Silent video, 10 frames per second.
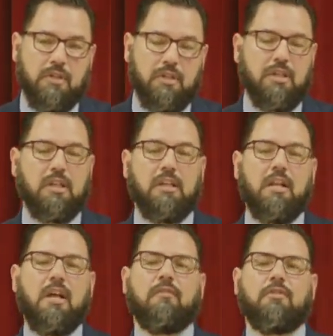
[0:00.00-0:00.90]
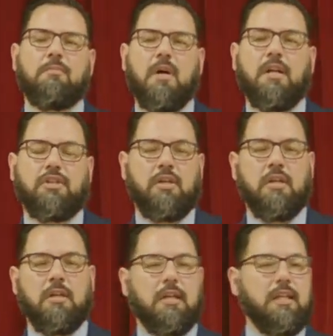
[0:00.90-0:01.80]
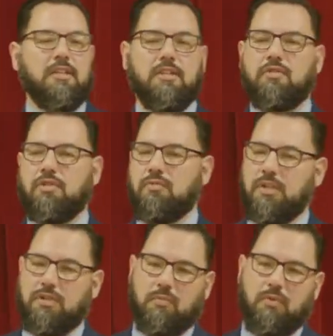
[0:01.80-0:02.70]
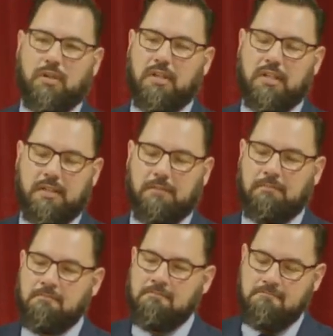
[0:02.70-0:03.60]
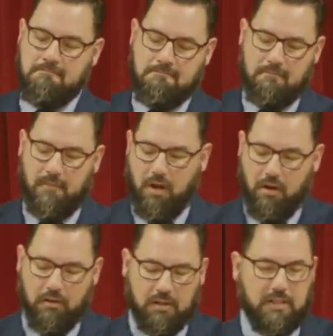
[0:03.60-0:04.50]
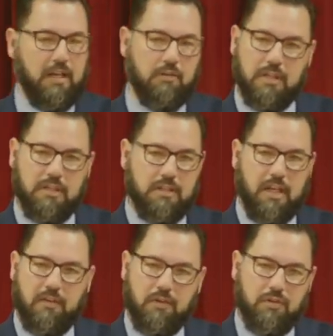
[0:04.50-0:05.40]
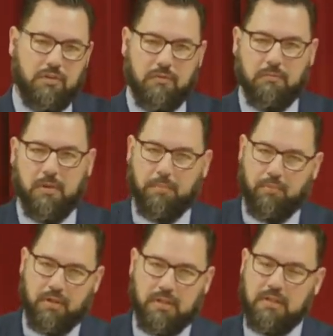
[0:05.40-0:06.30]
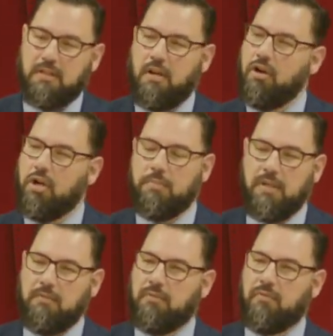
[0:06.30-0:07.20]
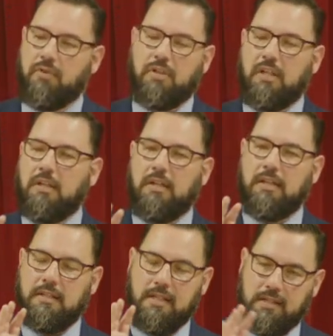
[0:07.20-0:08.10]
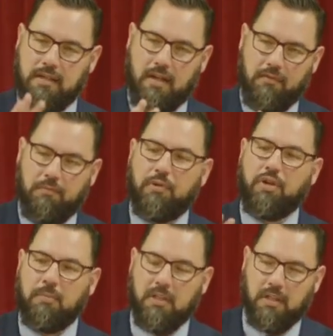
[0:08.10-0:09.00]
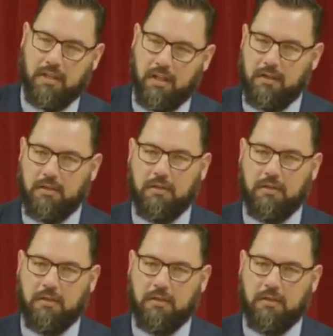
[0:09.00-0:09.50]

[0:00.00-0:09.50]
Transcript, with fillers: She loved much. Let's just switch the word. Listen, all the titles I just gave you to even my points, they all could be revert. it says love, put humility there.